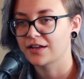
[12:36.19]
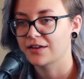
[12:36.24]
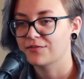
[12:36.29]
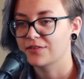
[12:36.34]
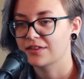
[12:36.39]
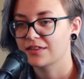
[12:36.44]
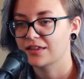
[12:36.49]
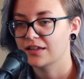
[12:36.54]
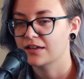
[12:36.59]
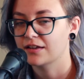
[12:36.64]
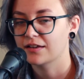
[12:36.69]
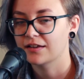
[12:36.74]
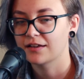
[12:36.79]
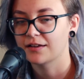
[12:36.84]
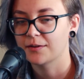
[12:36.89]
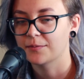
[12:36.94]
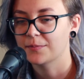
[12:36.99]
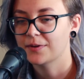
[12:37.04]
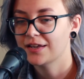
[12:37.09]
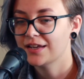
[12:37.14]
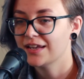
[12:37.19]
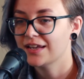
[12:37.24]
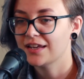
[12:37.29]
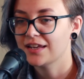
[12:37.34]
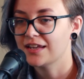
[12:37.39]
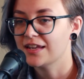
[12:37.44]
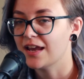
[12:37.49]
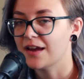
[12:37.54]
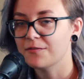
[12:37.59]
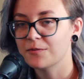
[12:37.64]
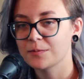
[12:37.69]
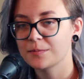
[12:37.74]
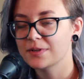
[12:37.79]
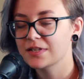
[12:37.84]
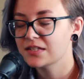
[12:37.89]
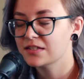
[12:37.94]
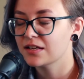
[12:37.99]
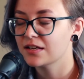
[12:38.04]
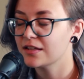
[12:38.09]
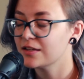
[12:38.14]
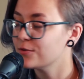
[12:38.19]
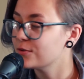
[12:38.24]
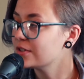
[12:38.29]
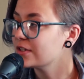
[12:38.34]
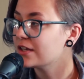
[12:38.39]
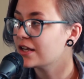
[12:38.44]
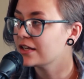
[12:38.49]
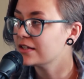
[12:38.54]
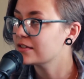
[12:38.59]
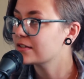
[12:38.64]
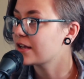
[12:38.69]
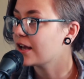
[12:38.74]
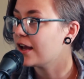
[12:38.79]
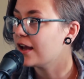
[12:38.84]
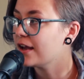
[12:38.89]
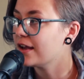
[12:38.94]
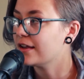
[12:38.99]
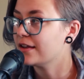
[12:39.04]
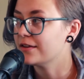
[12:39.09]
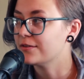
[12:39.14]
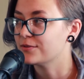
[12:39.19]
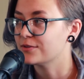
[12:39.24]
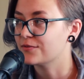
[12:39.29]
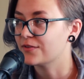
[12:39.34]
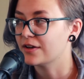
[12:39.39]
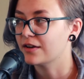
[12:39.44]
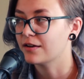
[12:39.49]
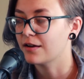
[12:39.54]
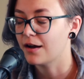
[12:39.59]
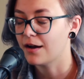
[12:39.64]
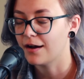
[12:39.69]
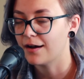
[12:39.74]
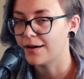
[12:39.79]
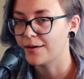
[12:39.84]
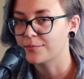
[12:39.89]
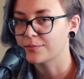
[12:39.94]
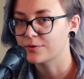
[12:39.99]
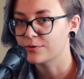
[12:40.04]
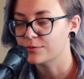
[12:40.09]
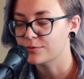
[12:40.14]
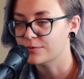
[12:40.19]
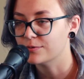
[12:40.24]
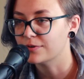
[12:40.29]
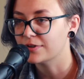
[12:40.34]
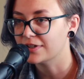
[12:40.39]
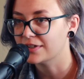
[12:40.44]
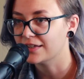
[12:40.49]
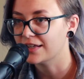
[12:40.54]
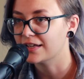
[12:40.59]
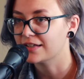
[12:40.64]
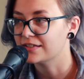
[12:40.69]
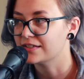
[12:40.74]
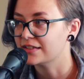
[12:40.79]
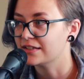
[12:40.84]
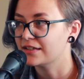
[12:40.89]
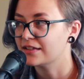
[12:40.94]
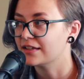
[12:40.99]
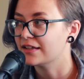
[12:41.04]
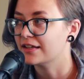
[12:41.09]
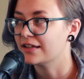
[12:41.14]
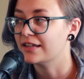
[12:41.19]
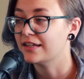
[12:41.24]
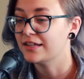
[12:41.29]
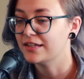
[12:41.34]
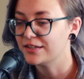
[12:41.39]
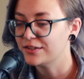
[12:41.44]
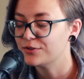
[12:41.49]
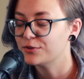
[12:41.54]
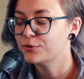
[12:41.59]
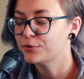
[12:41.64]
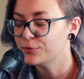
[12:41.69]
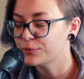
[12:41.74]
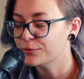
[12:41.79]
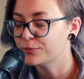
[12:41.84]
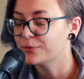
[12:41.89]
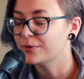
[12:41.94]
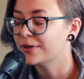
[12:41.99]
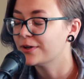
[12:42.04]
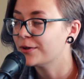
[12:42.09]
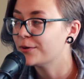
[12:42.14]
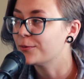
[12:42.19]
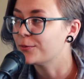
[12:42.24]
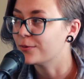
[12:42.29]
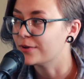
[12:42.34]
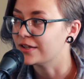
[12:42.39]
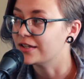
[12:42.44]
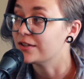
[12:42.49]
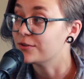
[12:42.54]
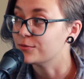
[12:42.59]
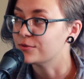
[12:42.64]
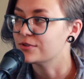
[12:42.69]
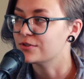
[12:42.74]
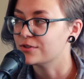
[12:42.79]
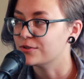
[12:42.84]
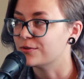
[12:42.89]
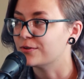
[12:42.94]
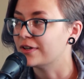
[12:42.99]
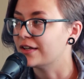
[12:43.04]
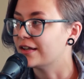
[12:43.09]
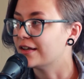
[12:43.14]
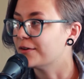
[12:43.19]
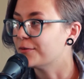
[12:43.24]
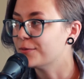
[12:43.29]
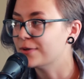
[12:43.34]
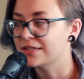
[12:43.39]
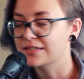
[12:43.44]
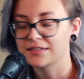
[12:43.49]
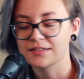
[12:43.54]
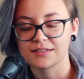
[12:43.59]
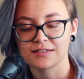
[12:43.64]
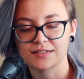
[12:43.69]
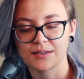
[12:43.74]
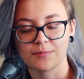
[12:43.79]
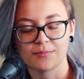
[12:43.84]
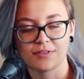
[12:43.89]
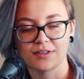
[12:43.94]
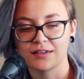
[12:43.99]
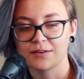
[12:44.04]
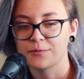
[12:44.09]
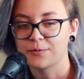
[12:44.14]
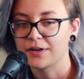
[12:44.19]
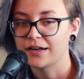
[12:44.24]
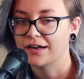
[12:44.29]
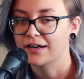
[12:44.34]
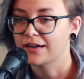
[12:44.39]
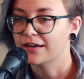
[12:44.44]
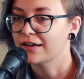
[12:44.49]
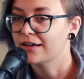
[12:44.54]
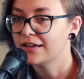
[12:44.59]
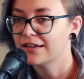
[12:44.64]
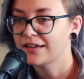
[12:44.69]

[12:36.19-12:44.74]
everything, everybody said he was a nice guy. He was very calm, cool, collected. Like, he knew what he was doing. It wasn't something where,